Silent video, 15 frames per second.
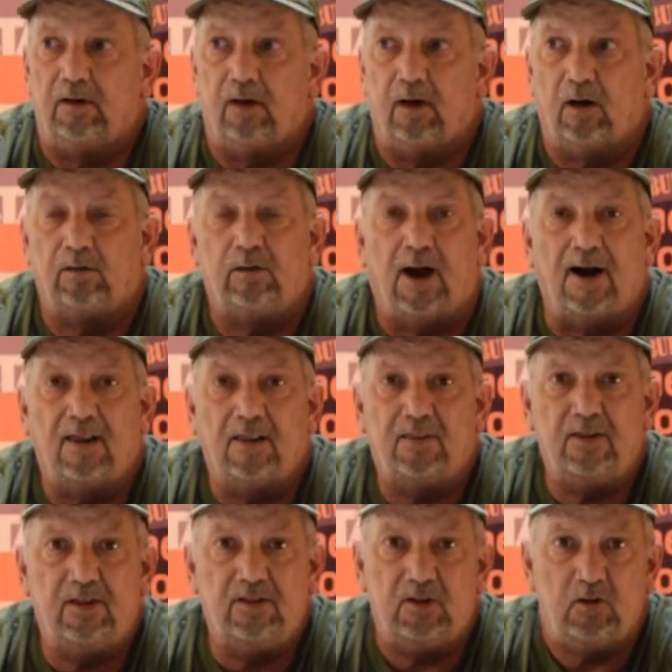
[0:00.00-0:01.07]
a lot of the
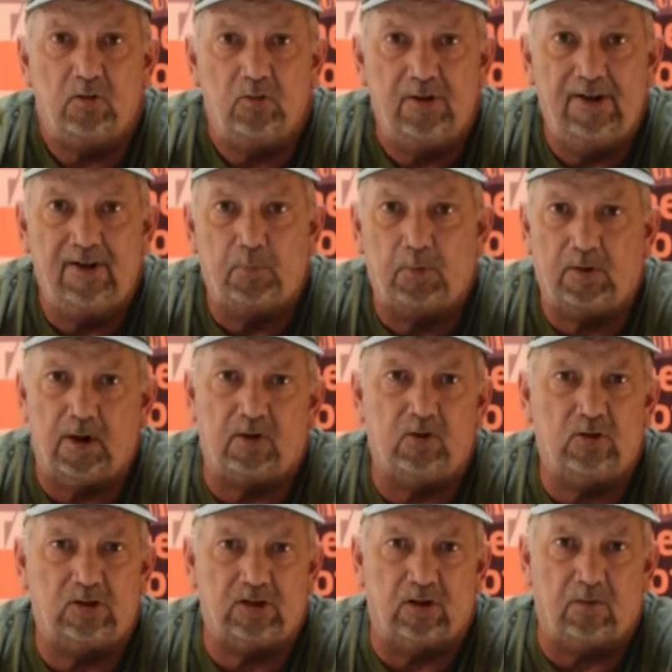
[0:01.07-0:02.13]
things that you need to protect
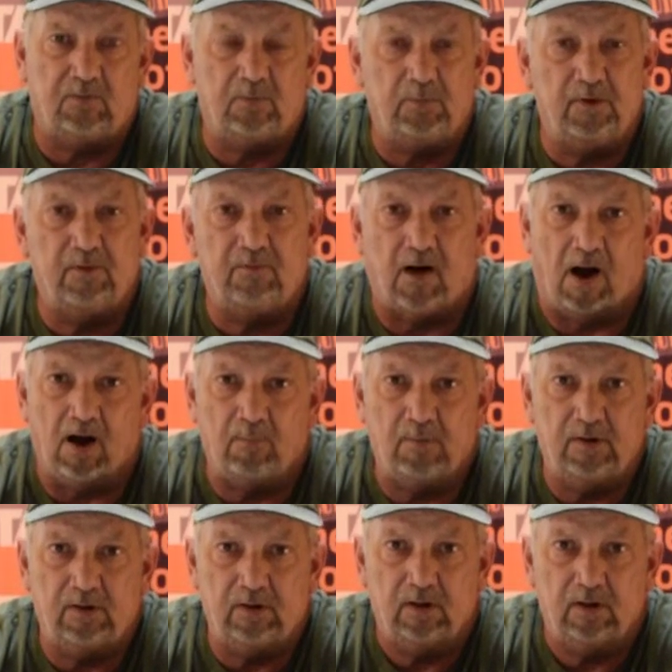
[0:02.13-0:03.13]
yourself from the environment,